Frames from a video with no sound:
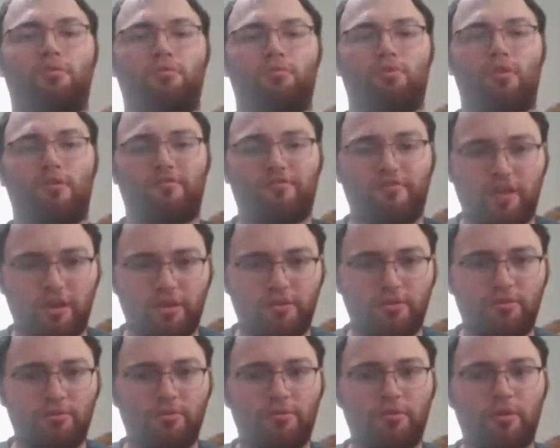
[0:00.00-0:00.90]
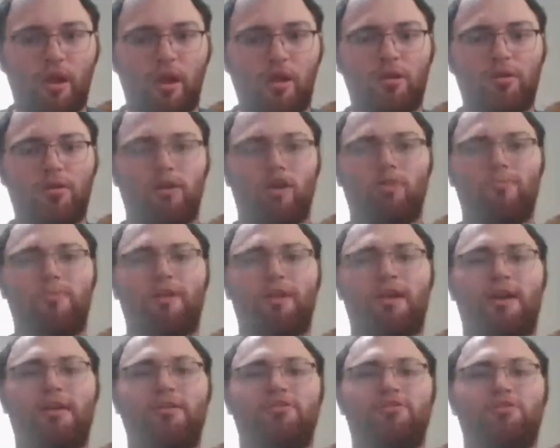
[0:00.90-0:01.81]
review. Hope you
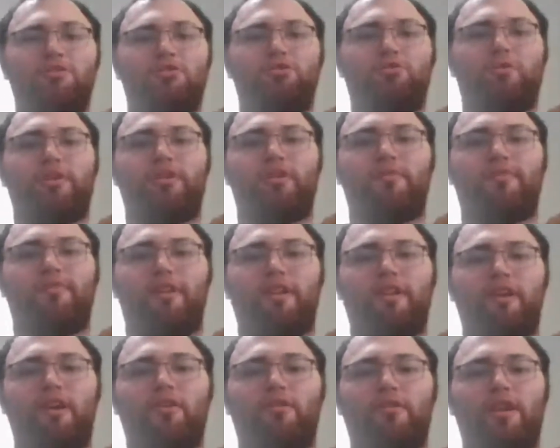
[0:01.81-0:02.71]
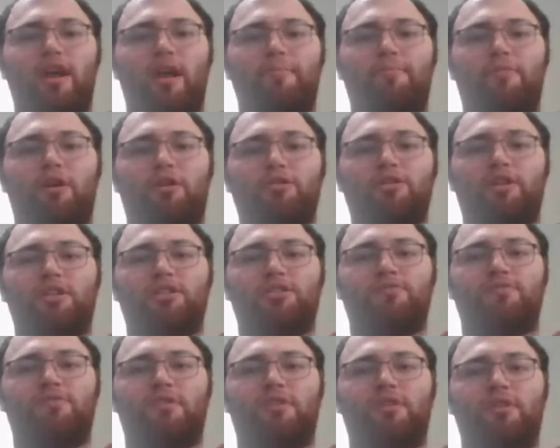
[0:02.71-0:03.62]
guys enjoyed the video, and I apologize
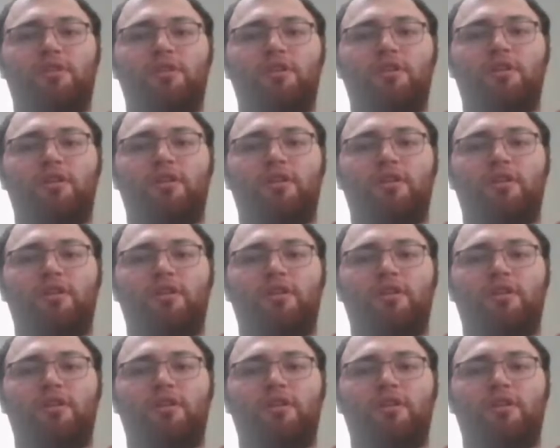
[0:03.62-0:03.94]
for